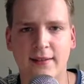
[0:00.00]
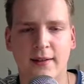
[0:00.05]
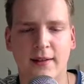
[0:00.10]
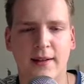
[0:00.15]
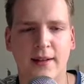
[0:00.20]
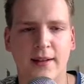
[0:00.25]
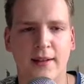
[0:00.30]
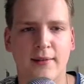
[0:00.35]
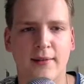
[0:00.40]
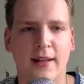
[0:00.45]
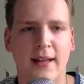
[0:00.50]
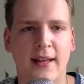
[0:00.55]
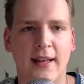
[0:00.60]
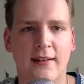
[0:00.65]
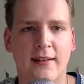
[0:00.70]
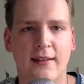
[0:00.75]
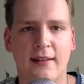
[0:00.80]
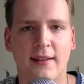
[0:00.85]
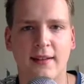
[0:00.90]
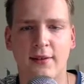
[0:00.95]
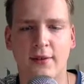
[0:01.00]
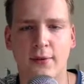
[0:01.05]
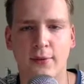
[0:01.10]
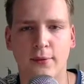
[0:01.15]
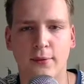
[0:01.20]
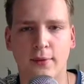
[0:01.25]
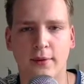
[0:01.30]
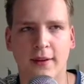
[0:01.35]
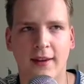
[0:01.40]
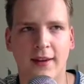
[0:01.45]
hit
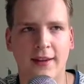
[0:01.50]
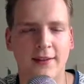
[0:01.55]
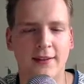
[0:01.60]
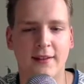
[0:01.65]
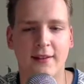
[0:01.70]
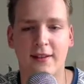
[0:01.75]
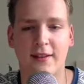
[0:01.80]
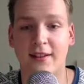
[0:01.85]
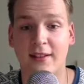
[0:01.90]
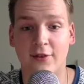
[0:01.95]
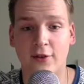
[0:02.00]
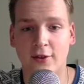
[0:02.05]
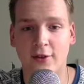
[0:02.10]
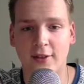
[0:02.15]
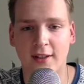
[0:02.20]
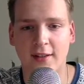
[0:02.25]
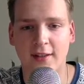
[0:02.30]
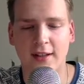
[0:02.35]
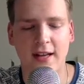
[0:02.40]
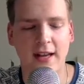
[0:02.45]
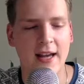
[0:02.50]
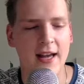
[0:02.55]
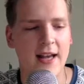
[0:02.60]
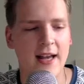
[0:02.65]
the internet,